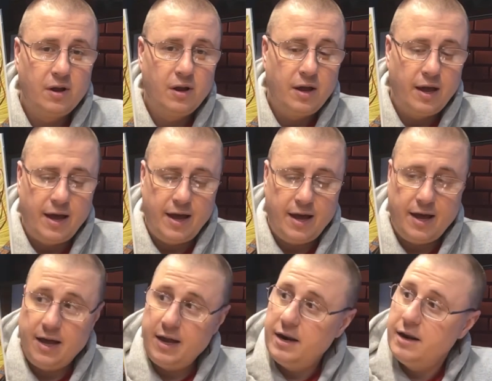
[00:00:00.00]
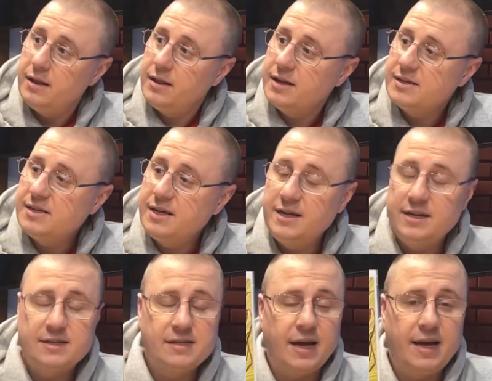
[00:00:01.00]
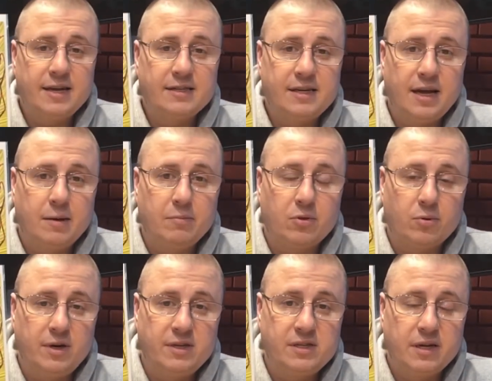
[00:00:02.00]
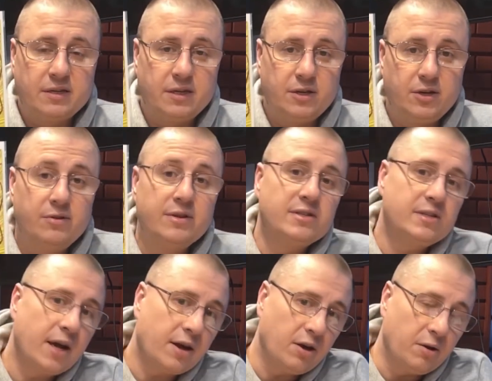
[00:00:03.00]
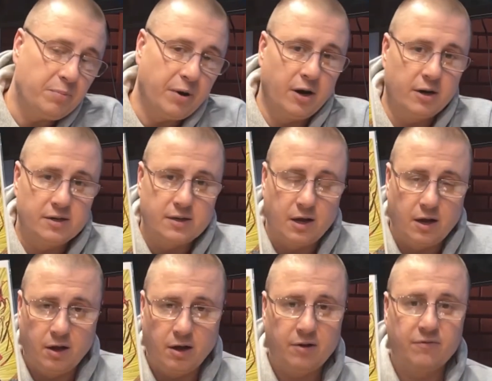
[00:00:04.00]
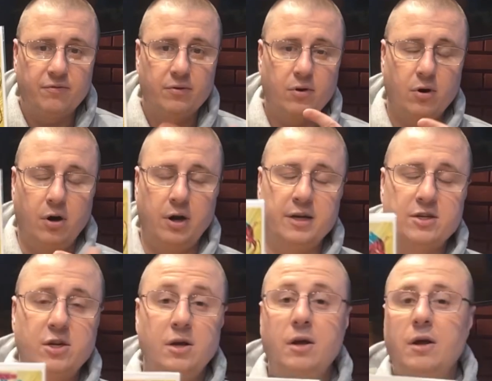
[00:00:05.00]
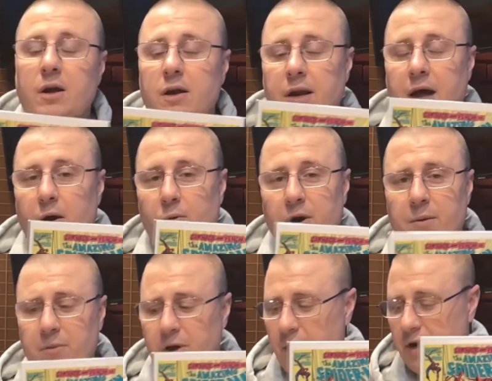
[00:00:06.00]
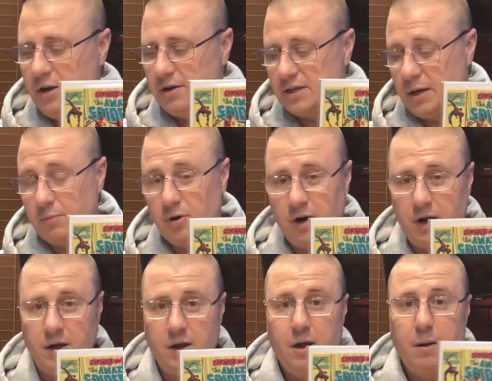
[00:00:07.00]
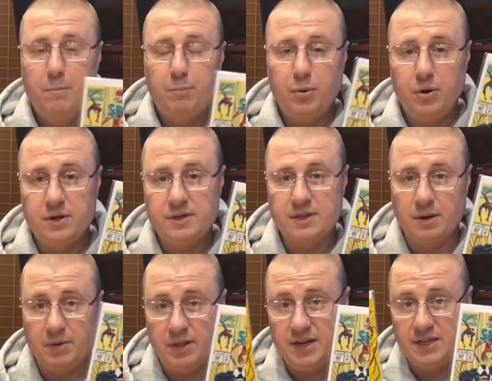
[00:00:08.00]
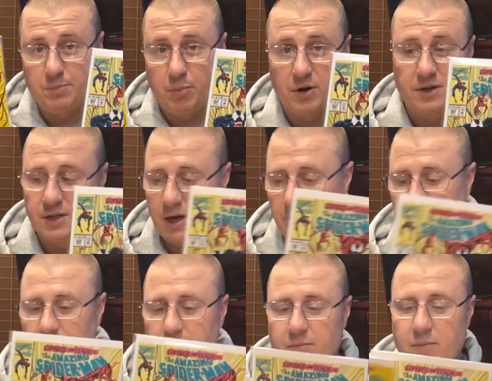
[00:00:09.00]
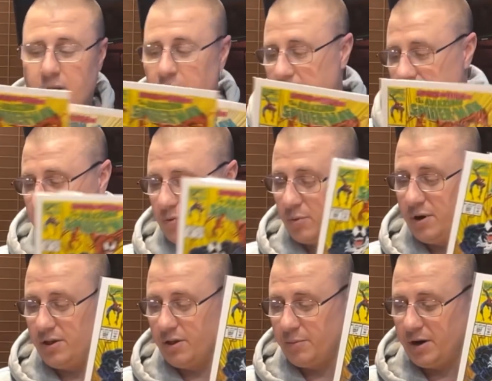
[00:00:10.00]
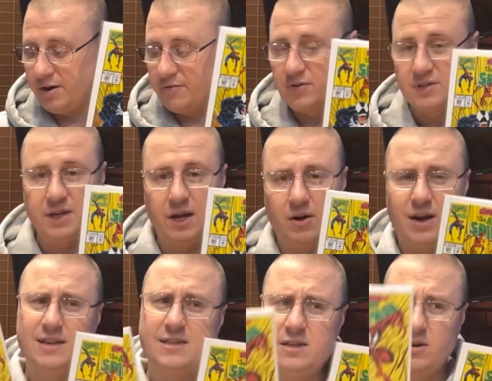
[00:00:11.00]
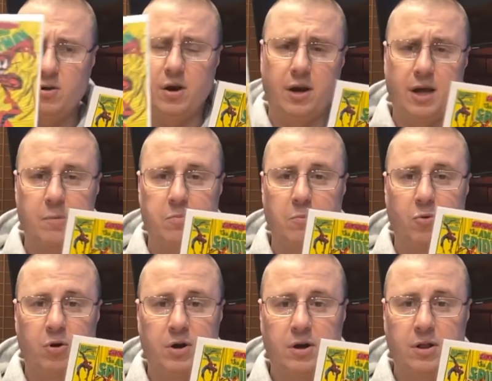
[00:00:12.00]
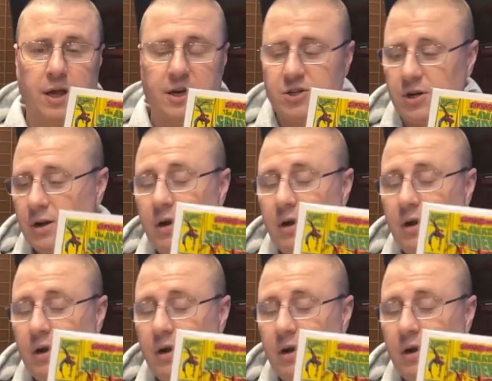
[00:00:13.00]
and this is ASM 362, the second appearance of Carnage. Now, what I'm going to do is I'm going to put some of these books up. I have 3 of them here for sale, and I still got a couple more in the collection.